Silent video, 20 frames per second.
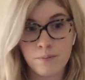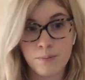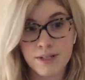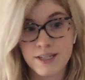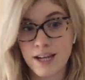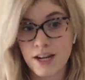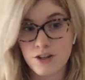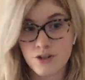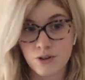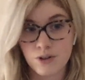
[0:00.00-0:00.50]

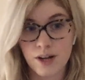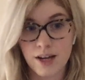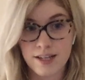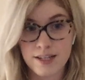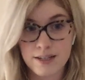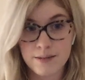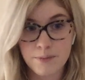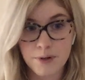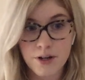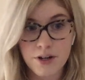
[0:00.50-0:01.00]
potential
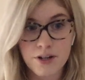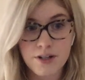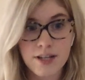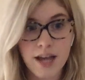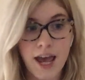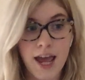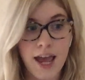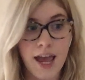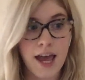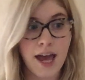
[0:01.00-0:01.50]

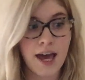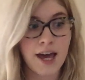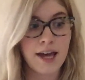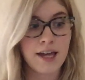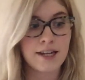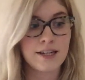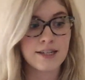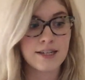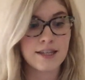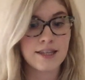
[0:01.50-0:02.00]
customers
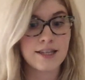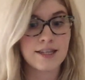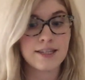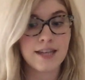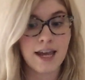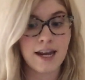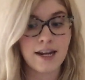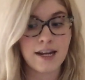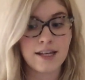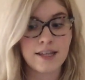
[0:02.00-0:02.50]
and the
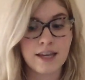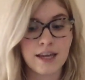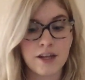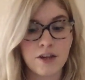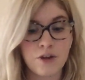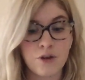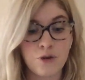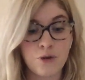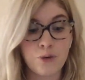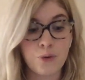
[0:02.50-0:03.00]
data
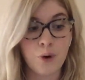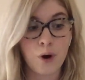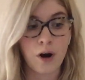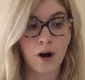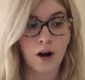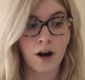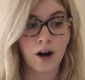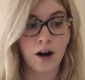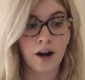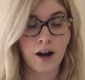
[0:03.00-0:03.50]
that you
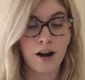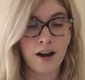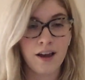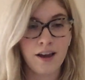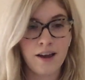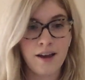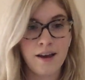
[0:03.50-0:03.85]
are.